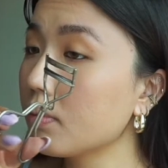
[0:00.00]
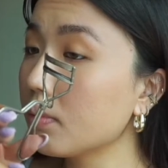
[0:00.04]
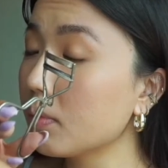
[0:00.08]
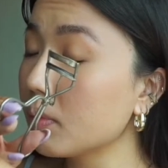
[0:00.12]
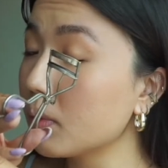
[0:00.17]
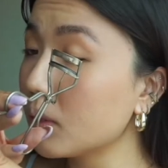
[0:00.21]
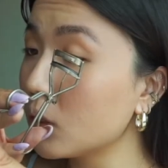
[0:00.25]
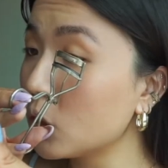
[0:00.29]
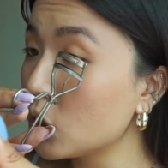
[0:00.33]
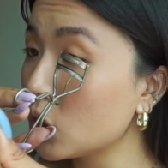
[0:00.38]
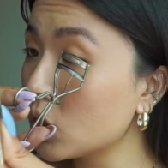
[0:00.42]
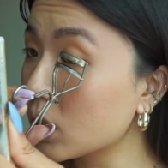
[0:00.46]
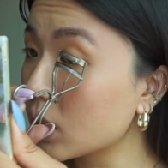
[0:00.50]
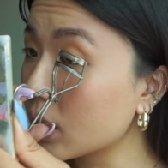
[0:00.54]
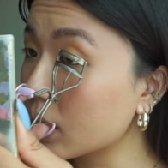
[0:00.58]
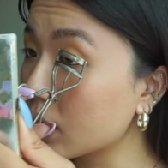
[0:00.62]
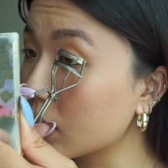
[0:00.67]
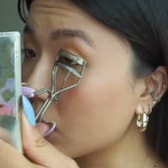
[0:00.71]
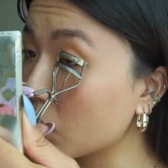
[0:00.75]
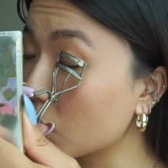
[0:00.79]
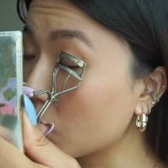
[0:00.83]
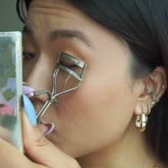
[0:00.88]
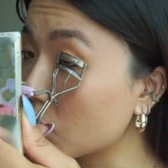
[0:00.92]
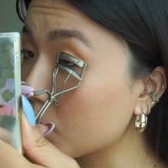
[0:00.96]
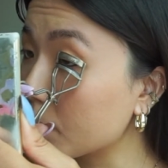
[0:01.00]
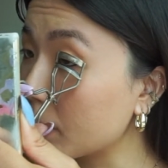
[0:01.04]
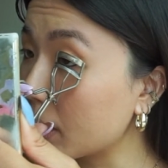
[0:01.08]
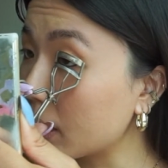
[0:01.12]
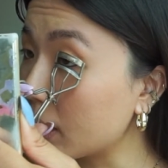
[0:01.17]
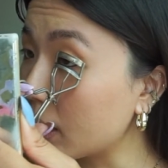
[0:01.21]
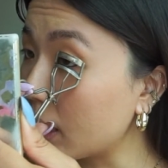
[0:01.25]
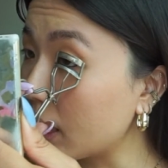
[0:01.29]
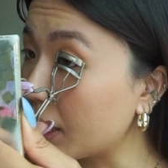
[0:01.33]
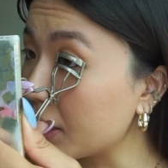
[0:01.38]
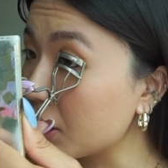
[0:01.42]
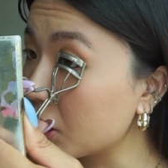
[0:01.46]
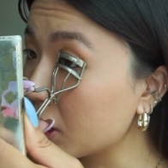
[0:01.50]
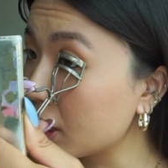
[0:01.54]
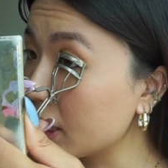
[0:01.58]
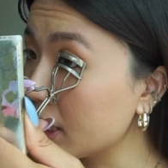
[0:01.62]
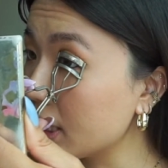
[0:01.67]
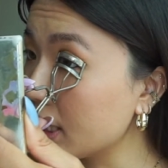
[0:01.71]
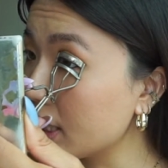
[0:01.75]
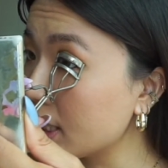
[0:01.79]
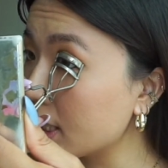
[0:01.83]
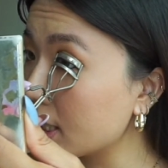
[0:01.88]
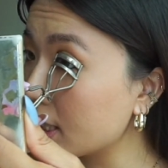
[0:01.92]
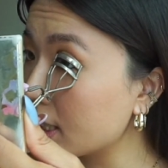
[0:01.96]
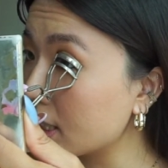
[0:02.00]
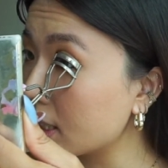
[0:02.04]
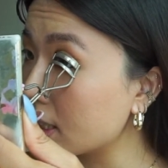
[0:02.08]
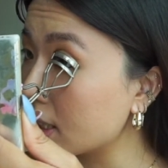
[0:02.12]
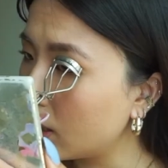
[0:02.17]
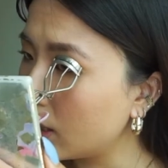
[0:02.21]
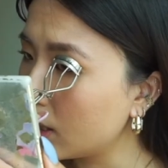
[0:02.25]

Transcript: I'm just gonna curl my lashes.